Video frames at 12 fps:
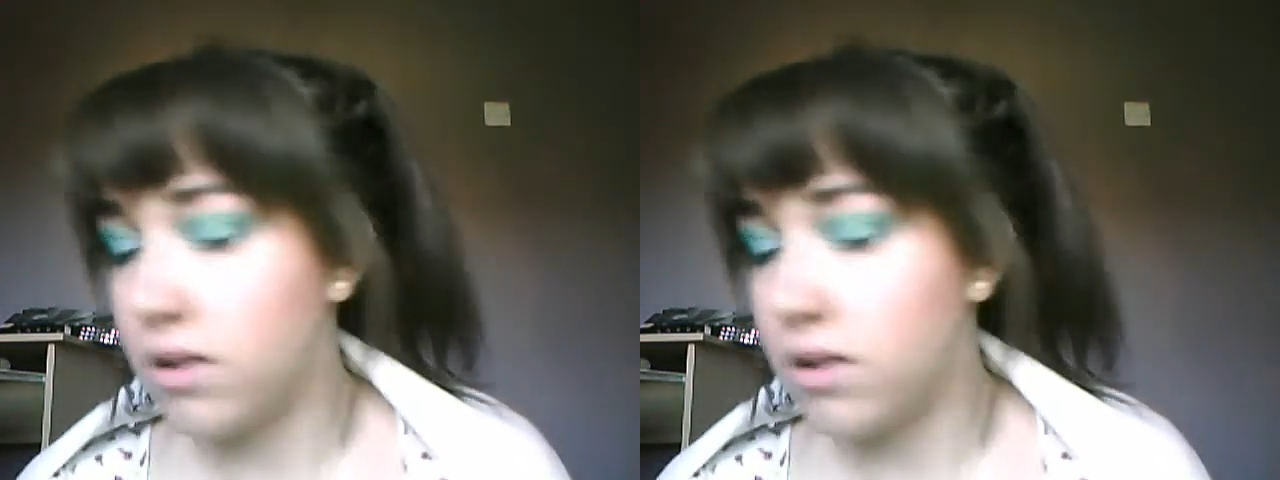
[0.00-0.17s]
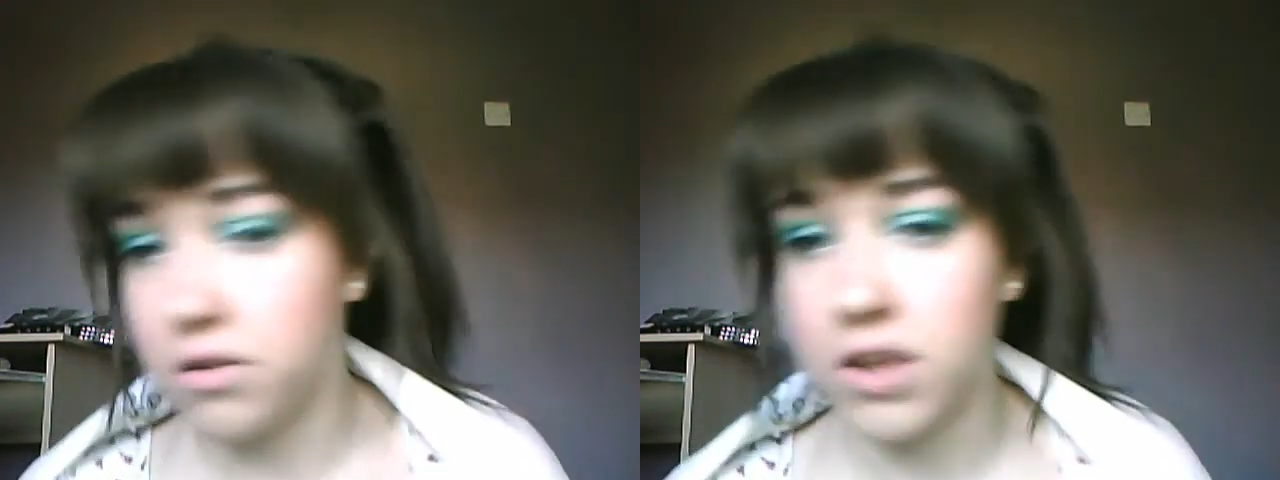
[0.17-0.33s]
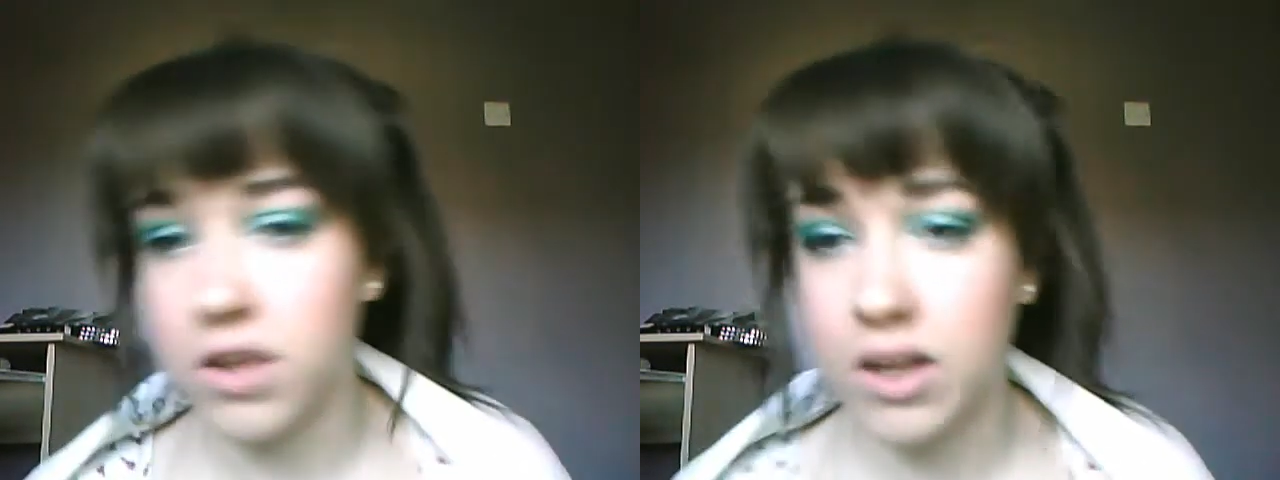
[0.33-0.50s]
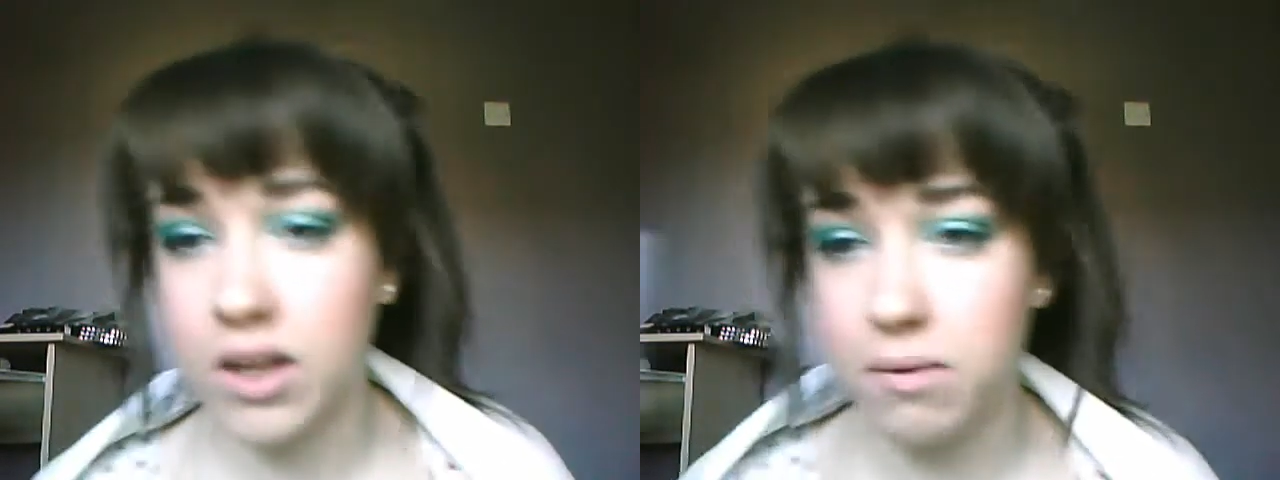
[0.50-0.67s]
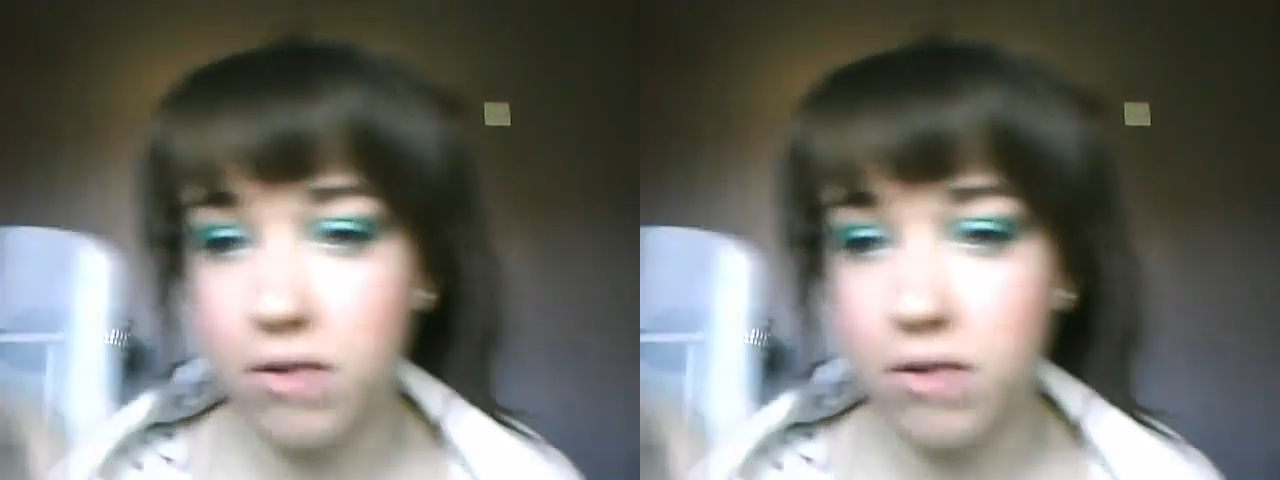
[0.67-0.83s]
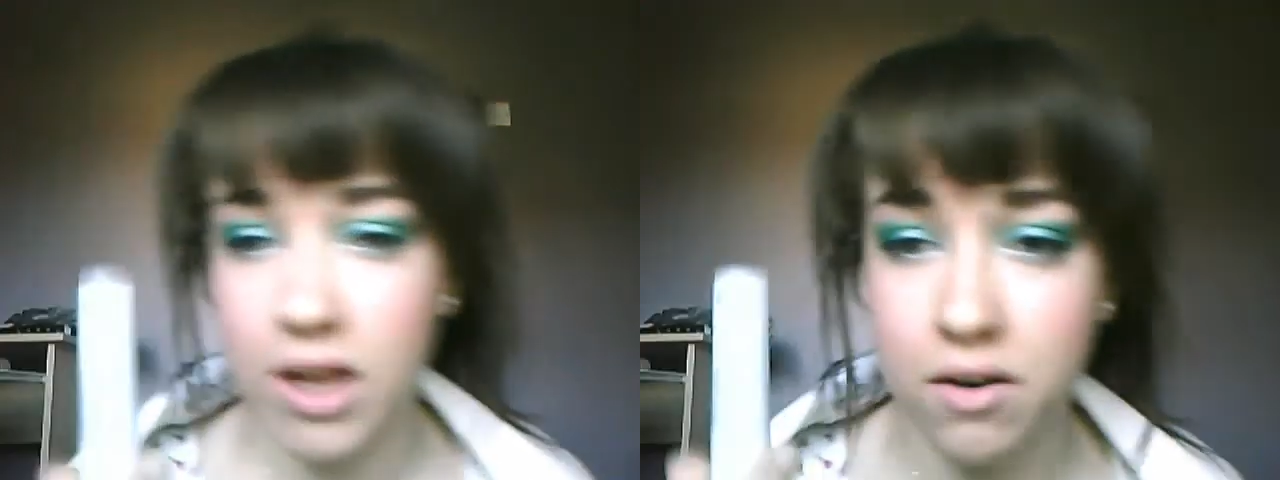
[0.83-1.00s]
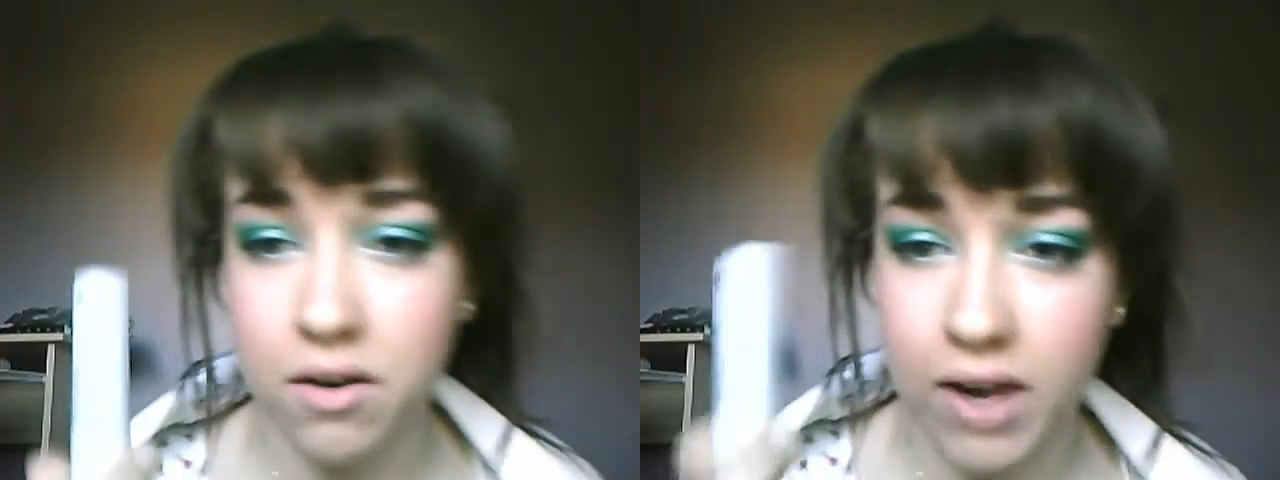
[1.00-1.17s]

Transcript: the good thing about this,